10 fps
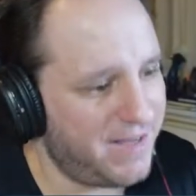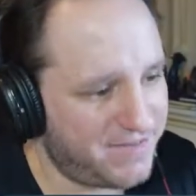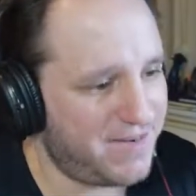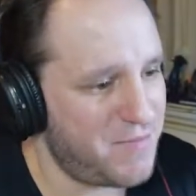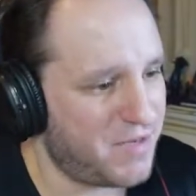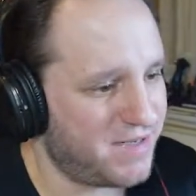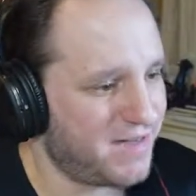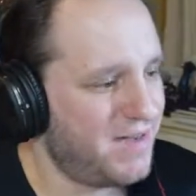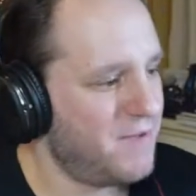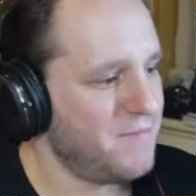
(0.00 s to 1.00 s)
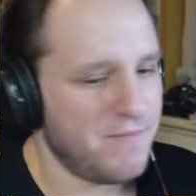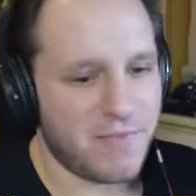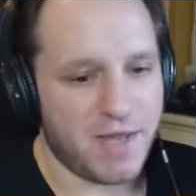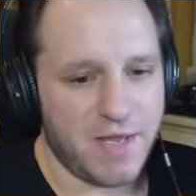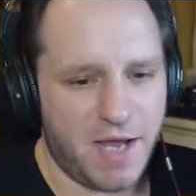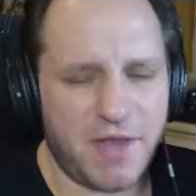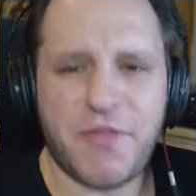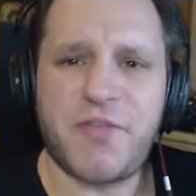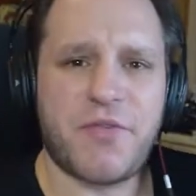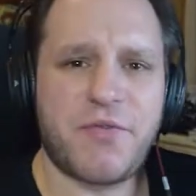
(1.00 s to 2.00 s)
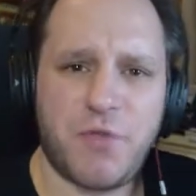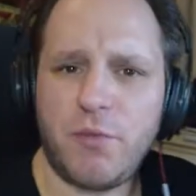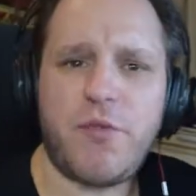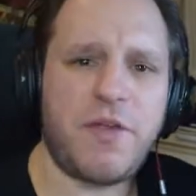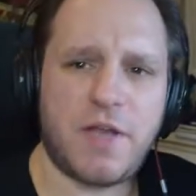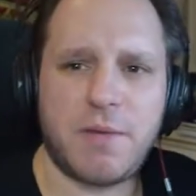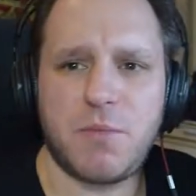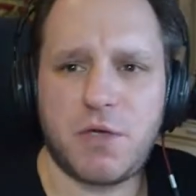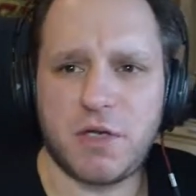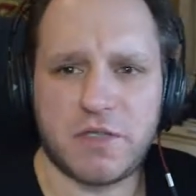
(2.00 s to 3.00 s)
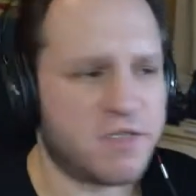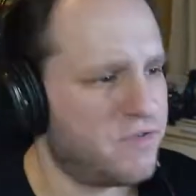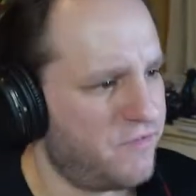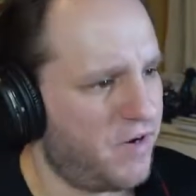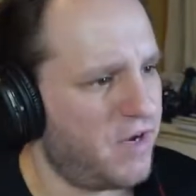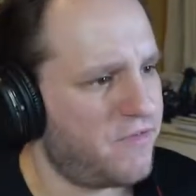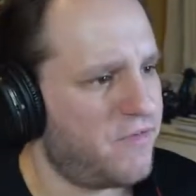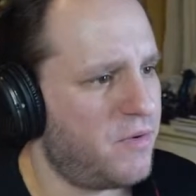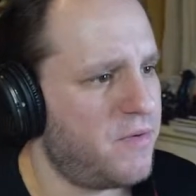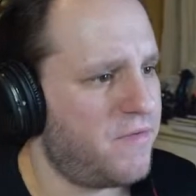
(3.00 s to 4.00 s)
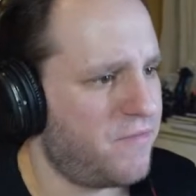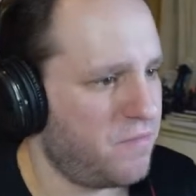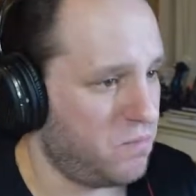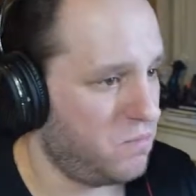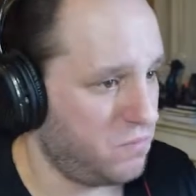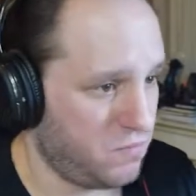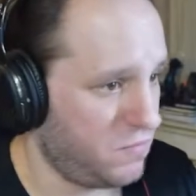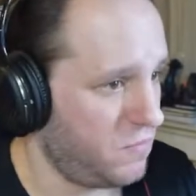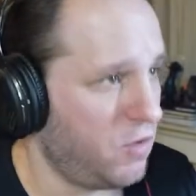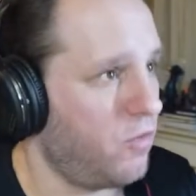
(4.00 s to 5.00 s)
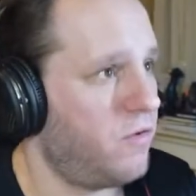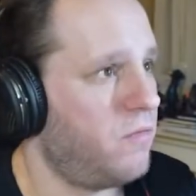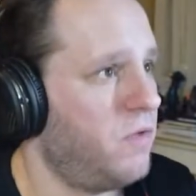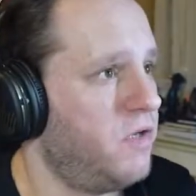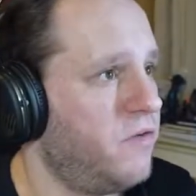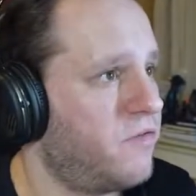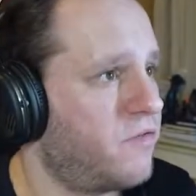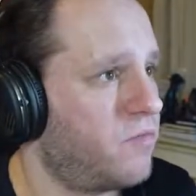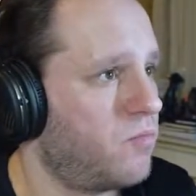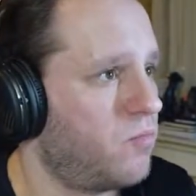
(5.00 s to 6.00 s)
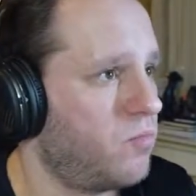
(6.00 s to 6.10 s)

God damn it. I th don't think I'm gonna survive very long in this